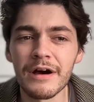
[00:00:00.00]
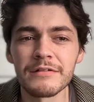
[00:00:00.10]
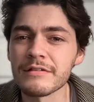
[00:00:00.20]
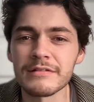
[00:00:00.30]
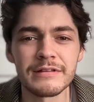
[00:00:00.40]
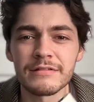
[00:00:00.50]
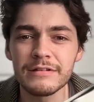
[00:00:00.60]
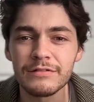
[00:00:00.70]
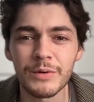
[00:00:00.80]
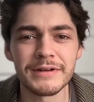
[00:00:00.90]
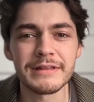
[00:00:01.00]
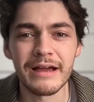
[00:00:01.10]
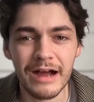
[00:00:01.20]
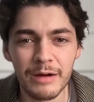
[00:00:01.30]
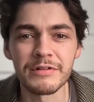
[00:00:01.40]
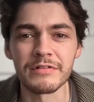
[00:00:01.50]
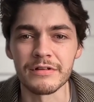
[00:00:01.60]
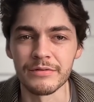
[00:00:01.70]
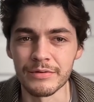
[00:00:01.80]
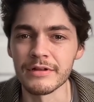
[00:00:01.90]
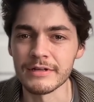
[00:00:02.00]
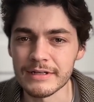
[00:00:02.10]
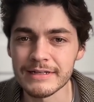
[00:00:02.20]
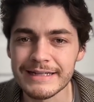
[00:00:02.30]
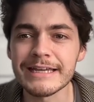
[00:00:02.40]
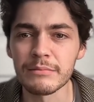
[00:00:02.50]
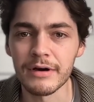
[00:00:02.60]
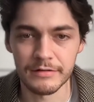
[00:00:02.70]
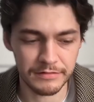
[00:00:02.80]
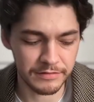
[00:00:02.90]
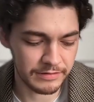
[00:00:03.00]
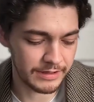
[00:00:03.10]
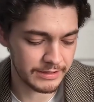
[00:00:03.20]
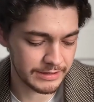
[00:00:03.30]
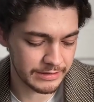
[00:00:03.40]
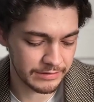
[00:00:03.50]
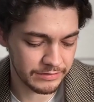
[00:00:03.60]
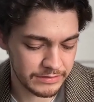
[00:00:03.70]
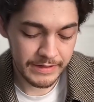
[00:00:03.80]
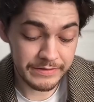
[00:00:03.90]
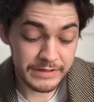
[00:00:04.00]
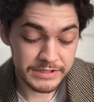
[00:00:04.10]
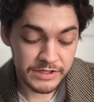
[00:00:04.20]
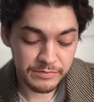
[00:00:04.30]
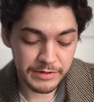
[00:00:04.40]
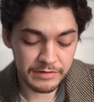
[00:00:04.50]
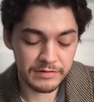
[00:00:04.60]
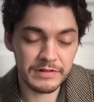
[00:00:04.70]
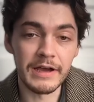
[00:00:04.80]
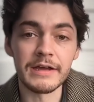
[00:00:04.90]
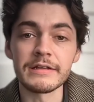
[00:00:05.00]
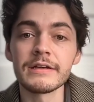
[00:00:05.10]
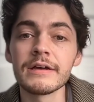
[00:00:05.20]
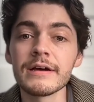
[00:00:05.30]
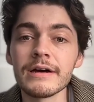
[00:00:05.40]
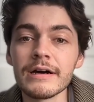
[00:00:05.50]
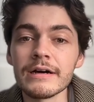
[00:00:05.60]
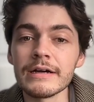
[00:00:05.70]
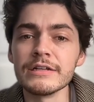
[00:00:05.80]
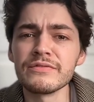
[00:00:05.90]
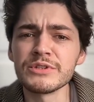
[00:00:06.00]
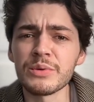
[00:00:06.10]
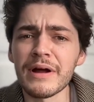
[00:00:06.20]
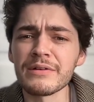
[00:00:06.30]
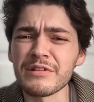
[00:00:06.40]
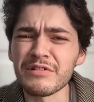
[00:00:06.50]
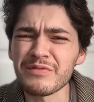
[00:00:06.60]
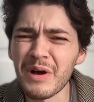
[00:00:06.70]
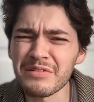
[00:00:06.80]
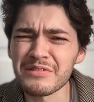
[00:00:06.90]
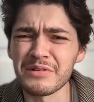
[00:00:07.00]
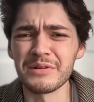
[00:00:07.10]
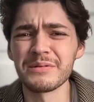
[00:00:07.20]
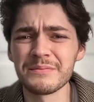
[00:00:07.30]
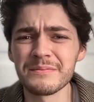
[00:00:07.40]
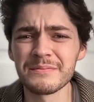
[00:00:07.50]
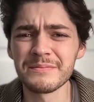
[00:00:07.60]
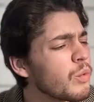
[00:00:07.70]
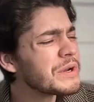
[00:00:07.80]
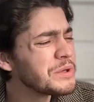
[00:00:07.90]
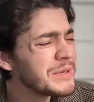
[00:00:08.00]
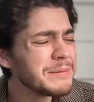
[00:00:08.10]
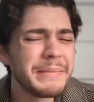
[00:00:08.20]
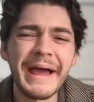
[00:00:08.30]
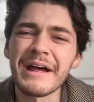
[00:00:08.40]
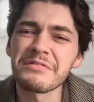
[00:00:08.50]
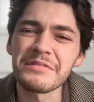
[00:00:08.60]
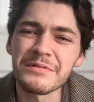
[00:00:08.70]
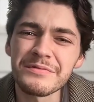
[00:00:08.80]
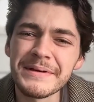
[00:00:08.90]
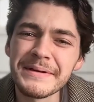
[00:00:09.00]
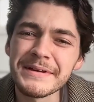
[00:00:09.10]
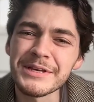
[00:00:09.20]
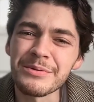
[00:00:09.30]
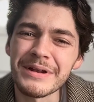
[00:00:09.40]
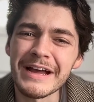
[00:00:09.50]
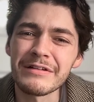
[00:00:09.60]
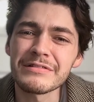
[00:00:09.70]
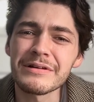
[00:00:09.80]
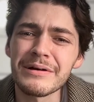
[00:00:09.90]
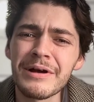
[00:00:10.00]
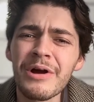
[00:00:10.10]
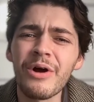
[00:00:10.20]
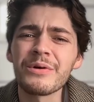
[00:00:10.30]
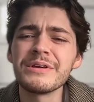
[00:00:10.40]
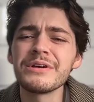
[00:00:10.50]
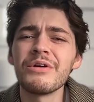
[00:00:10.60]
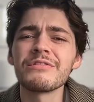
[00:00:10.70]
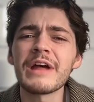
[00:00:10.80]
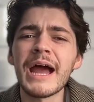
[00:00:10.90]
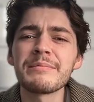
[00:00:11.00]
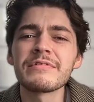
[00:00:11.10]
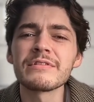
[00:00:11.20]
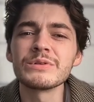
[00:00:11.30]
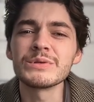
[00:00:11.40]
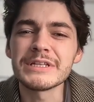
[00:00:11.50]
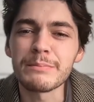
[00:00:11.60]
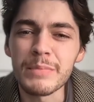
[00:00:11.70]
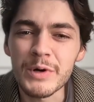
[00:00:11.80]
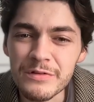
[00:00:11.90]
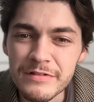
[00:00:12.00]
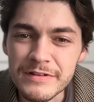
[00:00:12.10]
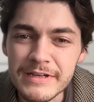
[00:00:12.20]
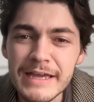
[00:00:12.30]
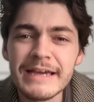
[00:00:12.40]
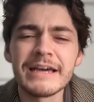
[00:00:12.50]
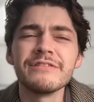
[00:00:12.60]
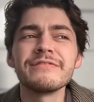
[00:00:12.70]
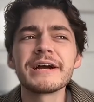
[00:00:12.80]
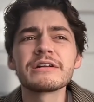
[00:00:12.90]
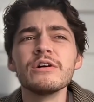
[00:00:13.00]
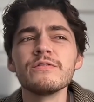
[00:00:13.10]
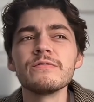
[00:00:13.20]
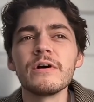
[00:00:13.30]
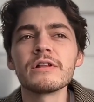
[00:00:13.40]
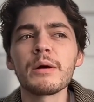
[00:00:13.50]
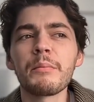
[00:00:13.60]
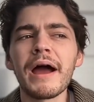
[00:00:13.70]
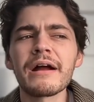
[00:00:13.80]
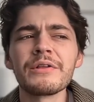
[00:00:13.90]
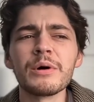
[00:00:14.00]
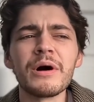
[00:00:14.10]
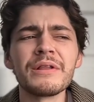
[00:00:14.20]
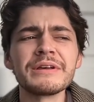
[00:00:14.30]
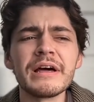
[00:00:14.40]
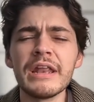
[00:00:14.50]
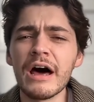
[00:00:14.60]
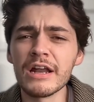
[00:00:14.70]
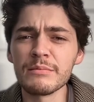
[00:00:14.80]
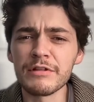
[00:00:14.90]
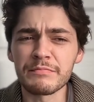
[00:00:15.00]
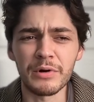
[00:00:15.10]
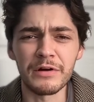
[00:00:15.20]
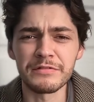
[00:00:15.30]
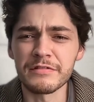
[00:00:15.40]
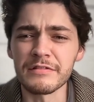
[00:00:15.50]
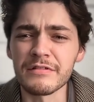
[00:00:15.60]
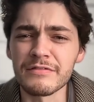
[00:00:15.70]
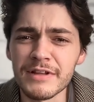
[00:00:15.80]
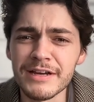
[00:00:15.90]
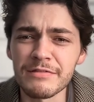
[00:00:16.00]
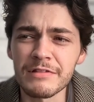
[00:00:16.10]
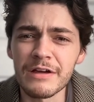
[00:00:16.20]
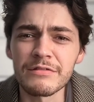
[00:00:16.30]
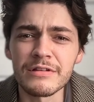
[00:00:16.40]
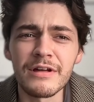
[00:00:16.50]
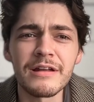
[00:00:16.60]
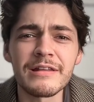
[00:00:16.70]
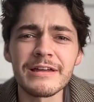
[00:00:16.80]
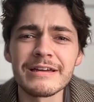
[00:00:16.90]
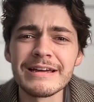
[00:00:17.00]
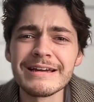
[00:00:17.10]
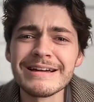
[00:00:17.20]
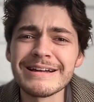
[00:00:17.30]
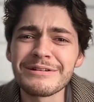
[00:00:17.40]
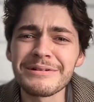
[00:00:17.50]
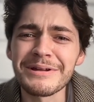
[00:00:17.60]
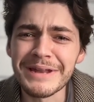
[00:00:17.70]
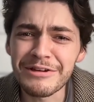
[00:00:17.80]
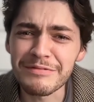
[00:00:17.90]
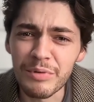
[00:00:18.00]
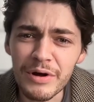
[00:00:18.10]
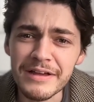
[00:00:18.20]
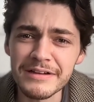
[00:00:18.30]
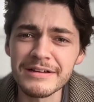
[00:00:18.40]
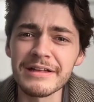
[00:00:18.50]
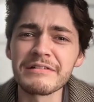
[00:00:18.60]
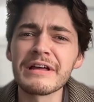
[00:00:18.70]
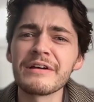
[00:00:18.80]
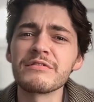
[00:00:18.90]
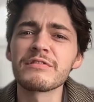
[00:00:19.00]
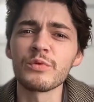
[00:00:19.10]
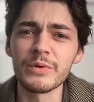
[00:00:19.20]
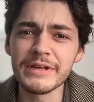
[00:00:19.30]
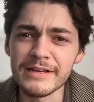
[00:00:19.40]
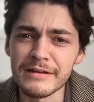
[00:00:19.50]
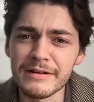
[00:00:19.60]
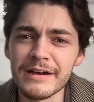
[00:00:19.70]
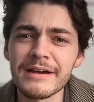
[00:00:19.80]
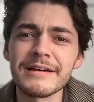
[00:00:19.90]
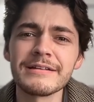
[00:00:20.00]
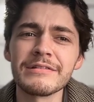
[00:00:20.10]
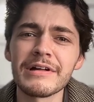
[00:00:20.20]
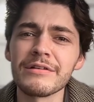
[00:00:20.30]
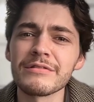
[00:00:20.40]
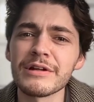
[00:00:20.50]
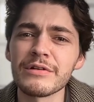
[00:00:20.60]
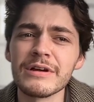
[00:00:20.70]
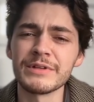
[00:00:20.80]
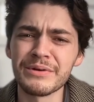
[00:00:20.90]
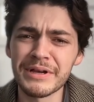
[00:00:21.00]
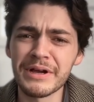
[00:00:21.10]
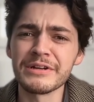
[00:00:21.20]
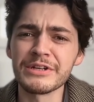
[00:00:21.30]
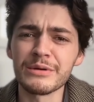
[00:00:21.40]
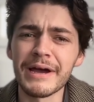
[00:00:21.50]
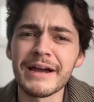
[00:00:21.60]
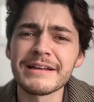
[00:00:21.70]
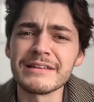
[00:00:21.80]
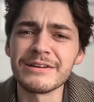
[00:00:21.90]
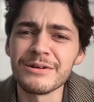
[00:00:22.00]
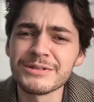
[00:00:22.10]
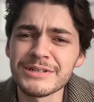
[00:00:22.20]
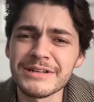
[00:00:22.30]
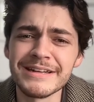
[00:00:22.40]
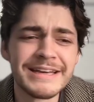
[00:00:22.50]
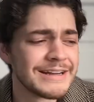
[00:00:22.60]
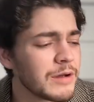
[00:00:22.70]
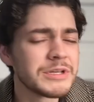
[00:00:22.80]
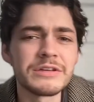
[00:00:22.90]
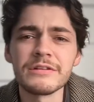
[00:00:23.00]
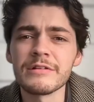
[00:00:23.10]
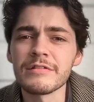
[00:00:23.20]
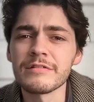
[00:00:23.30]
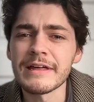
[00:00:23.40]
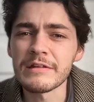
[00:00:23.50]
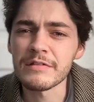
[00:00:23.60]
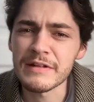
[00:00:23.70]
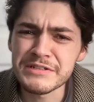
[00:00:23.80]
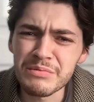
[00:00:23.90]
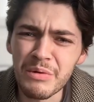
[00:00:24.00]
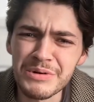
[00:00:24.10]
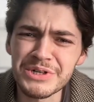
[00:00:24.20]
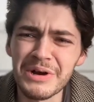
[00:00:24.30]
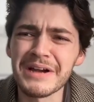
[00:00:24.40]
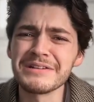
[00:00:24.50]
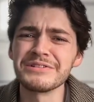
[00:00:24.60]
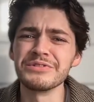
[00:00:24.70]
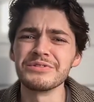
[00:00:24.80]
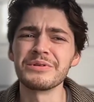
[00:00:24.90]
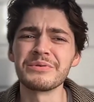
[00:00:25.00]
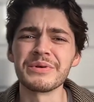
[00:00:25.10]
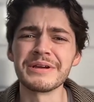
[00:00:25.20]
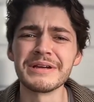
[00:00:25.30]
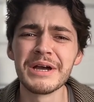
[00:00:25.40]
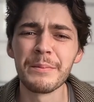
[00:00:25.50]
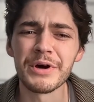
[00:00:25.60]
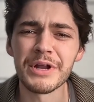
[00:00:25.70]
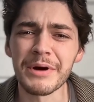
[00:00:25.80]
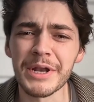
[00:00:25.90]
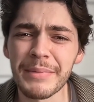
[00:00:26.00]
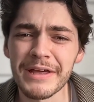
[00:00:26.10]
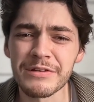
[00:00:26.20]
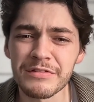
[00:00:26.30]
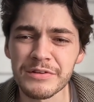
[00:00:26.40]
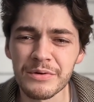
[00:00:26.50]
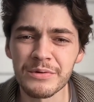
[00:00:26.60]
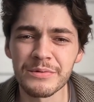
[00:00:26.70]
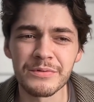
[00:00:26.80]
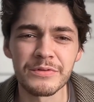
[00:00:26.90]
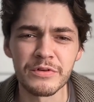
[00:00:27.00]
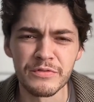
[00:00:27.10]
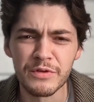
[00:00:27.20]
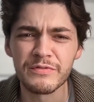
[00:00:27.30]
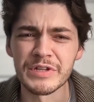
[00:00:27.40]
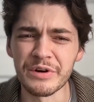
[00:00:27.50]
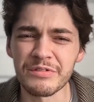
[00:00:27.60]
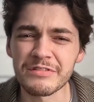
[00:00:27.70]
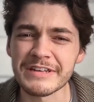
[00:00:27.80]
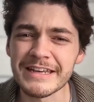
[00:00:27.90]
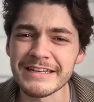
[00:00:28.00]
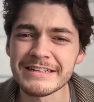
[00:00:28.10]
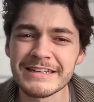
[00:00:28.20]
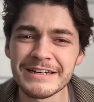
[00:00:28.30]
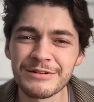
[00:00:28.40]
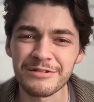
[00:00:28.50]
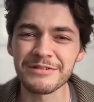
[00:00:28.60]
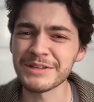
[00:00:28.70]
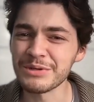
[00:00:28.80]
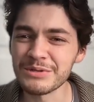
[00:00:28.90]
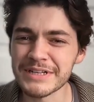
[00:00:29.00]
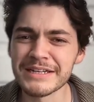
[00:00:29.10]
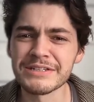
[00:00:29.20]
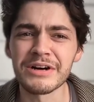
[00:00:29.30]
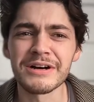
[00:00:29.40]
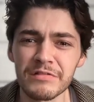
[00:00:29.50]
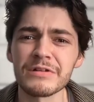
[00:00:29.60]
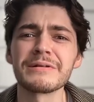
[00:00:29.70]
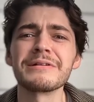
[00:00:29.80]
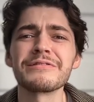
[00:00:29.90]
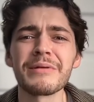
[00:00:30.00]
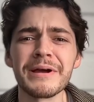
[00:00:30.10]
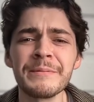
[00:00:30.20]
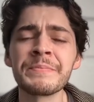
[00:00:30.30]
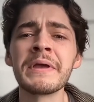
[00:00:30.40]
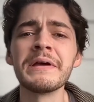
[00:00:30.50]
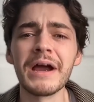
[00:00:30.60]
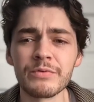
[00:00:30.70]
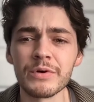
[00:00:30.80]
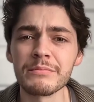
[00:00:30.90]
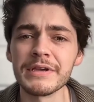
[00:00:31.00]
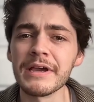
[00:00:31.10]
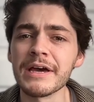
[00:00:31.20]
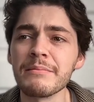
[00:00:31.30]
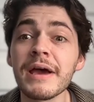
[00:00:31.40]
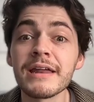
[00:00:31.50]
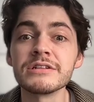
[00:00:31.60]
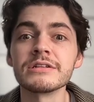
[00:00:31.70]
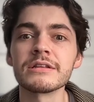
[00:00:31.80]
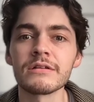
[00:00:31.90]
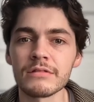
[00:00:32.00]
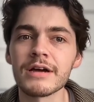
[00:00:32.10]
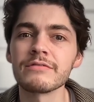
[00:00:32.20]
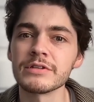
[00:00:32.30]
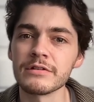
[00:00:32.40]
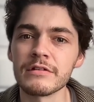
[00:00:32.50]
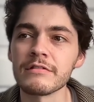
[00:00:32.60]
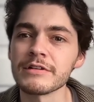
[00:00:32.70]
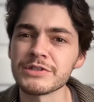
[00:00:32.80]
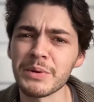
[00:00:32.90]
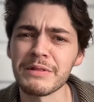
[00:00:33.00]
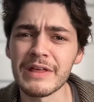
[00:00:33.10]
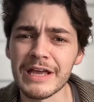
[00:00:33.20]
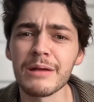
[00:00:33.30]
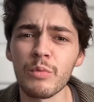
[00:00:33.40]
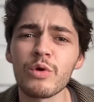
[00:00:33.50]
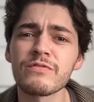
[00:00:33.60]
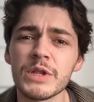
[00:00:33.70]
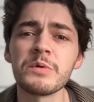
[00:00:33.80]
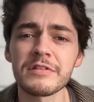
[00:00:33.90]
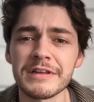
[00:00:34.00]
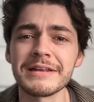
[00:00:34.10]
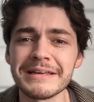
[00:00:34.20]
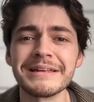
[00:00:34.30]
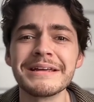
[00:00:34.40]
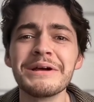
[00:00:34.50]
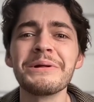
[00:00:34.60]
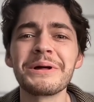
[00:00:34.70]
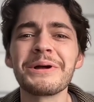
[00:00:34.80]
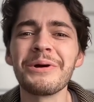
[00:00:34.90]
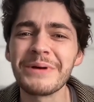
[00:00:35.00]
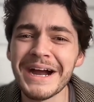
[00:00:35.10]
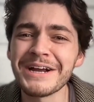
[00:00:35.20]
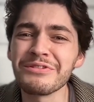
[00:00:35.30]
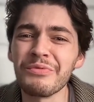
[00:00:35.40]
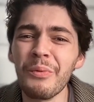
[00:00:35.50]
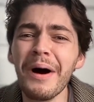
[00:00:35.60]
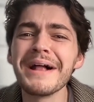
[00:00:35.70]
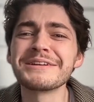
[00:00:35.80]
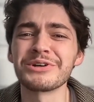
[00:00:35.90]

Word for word: says it's, it's quite the opposite, really, in late modern society at least. In the achievement society, individuality is fostered. What do you mean passive? He would ask her. Our ego is absolutely bursting. In fact, falling back on the, on the anonymous processes of life sounds a lot like a nice break. It sounds serene. It sounds like floating on your back in the ocean. I mean, goodness, is that essentially what we're trying to do when we put up on a pedestal the, the flow state? This is like the new TED Talk circuits, right? Everyone began managing their livelihoods in such a way that they get more flow state in. Like, we kind of want